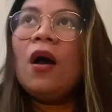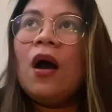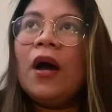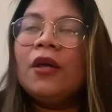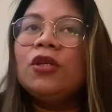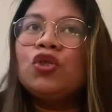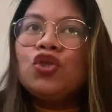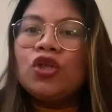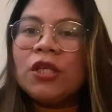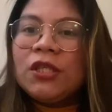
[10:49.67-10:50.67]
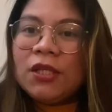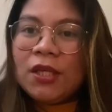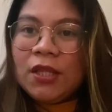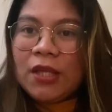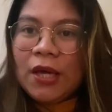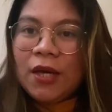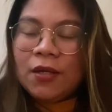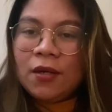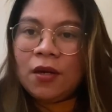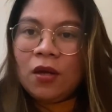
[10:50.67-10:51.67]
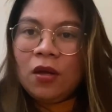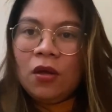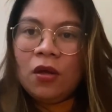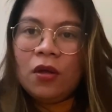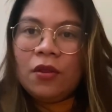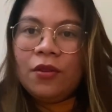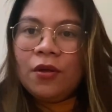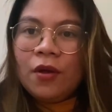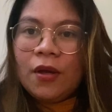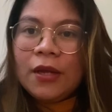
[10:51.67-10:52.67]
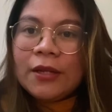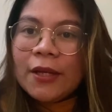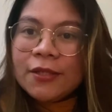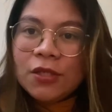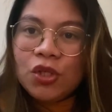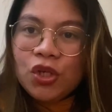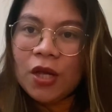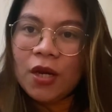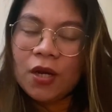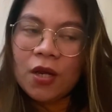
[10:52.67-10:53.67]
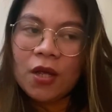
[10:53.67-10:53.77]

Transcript: I trusted that the Nclex NGN